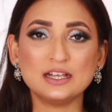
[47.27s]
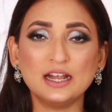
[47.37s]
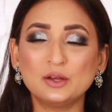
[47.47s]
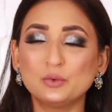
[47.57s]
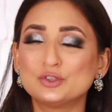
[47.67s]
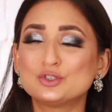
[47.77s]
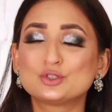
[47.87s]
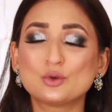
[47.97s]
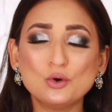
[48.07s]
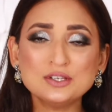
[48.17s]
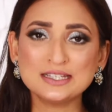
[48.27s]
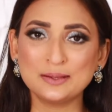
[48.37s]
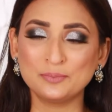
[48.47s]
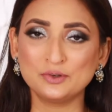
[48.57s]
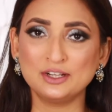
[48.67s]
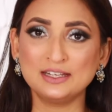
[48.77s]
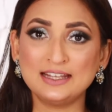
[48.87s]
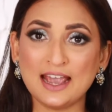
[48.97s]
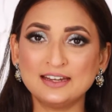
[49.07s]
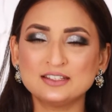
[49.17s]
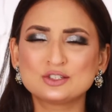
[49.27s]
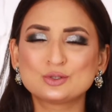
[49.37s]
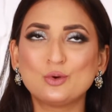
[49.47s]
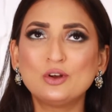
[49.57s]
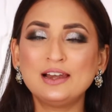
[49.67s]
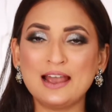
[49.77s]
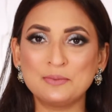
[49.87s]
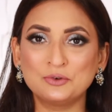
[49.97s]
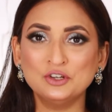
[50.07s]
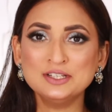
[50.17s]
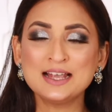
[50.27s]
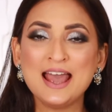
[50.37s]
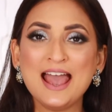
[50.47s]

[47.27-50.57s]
it was so simple yet so glamorous.